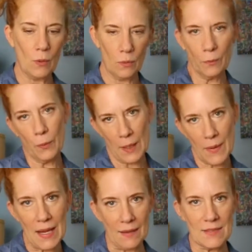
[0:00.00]
What it
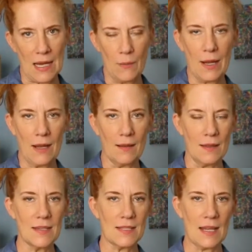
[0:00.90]
means, anyway, in
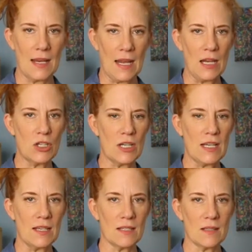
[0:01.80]
this day and age
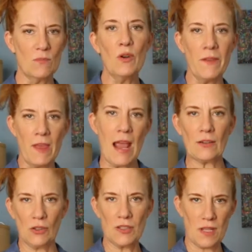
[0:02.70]
is moving the
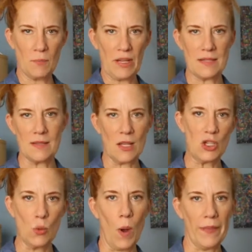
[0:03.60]
actors in the places
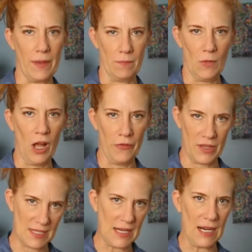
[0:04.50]
that you want them on the
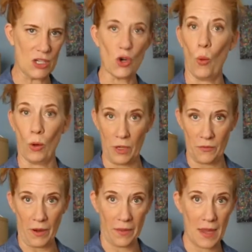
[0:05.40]
stage or in
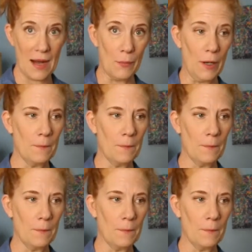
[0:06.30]
front of the camera.